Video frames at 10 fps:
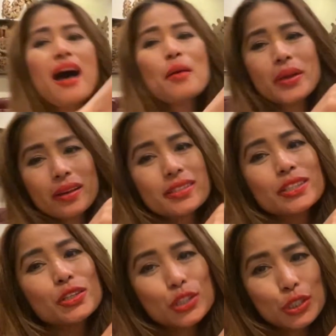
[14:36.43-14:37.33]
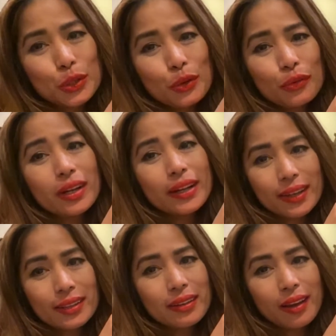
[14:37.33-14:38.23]
because you do really
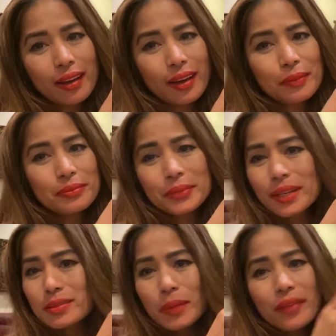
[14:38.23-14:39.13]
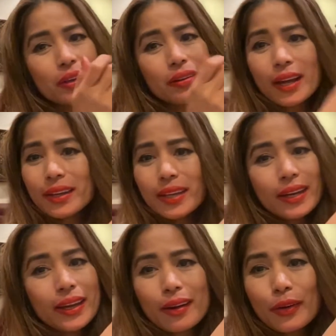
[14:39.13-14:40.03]
need love because maybe you're not
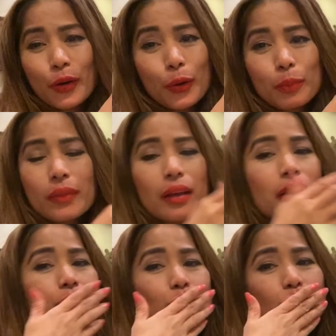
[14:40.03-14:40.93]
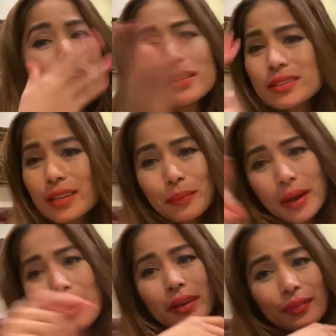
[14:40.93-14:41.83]
getting it at home so I'm,
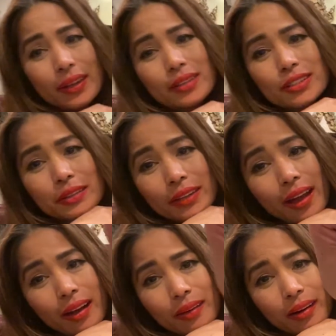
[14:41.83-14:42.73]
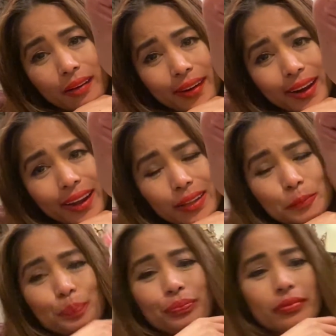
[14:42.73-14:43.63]
I'm giving it to you now, all right?
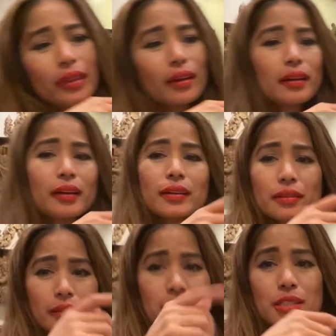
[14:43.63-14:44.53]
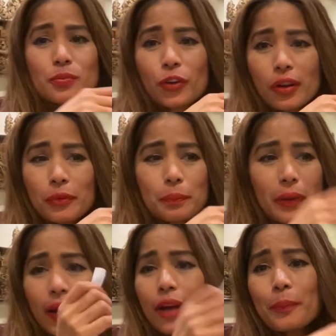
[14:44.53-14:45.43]
This is for
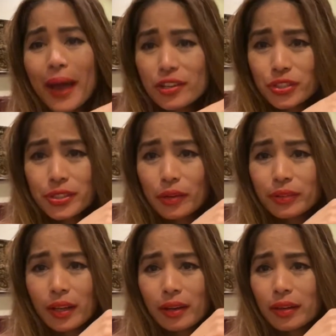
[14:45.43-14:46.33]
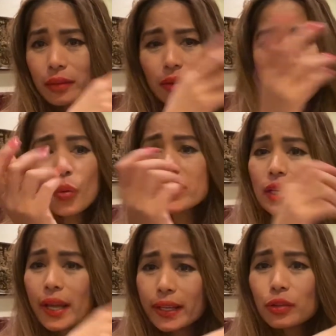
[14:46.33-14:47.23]
a lot of bashers out there that always
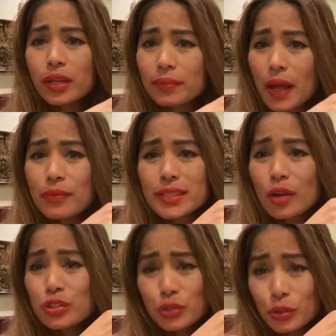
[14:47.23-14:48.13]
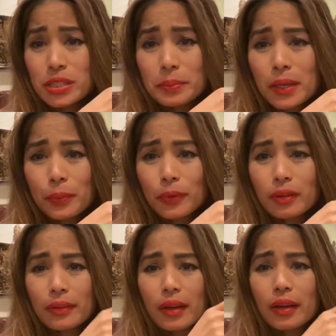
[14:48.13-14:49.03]
like to give thumbs down to those people.
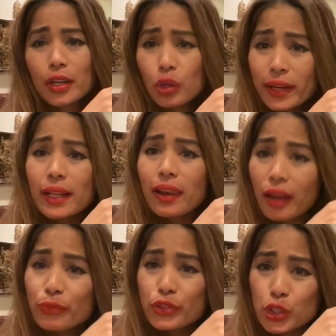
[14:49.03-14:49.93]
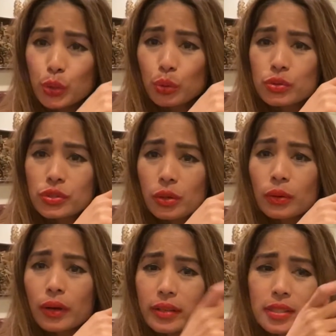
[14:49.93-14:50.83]
You need love too.
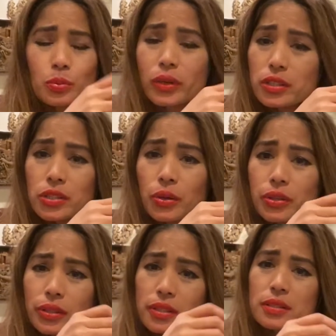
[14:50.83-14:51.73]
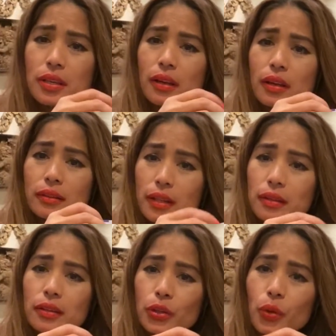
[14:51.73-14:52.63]
So I just want to show you this, that
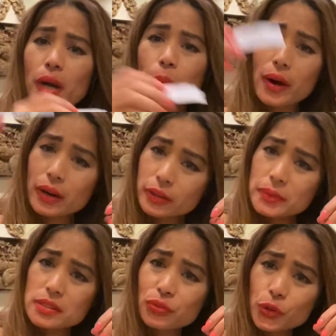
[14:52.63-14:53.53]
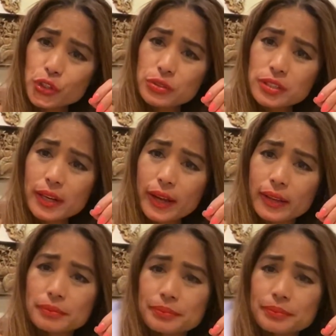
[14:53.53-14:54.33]
you are part of this fortune tonight.